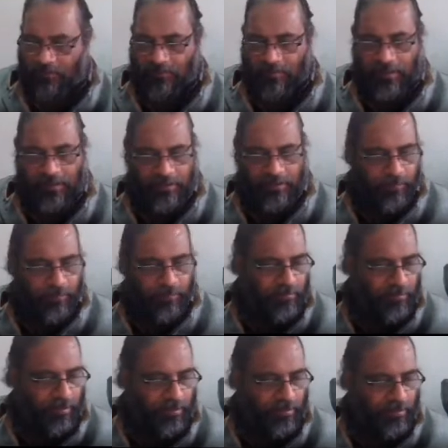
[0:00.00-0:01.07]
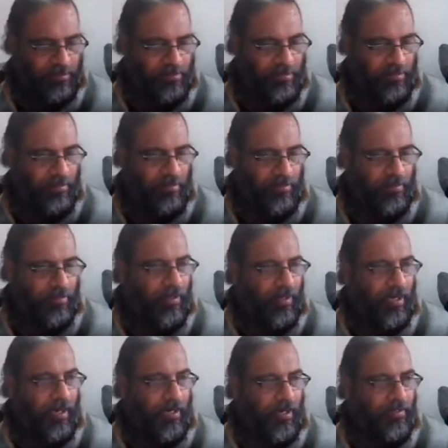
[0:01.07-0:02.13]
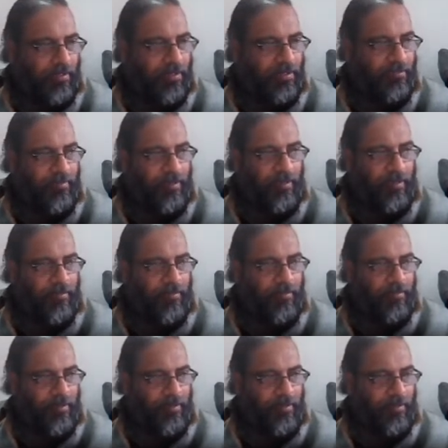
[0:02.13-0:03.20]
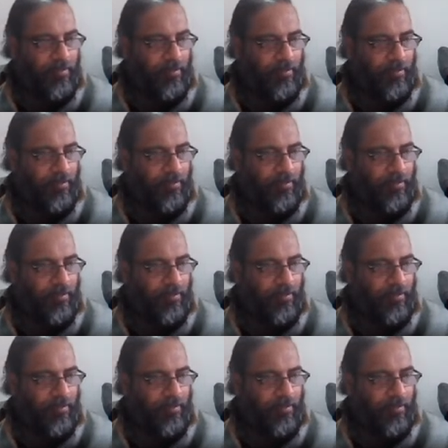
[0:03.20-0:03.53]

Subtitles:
Very simple to understand, and this will be